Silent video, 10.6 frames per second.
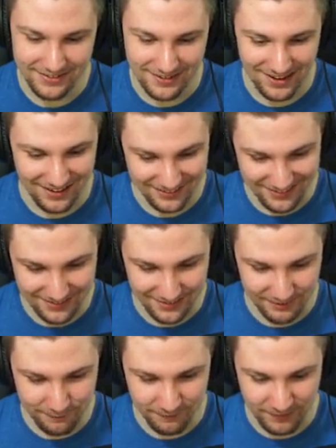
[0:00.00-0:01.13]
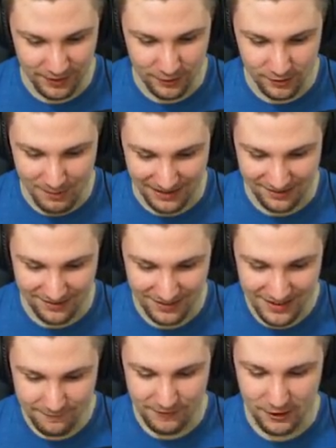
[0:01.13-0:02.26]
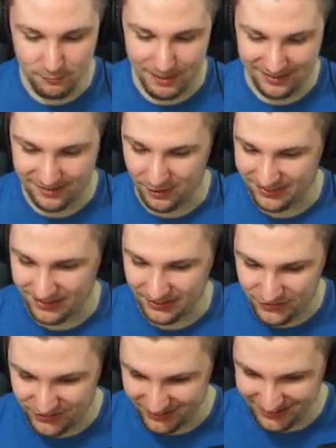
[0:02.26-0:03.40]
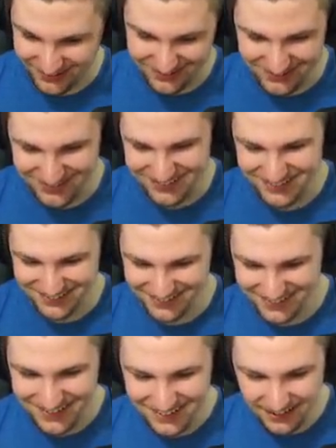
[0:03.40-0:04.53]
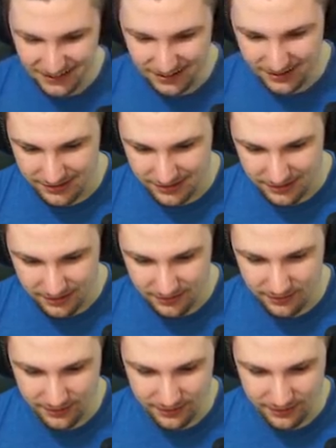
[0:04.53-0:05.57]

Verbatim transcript: Sans. Feel my, feel my sausage. Oh, is it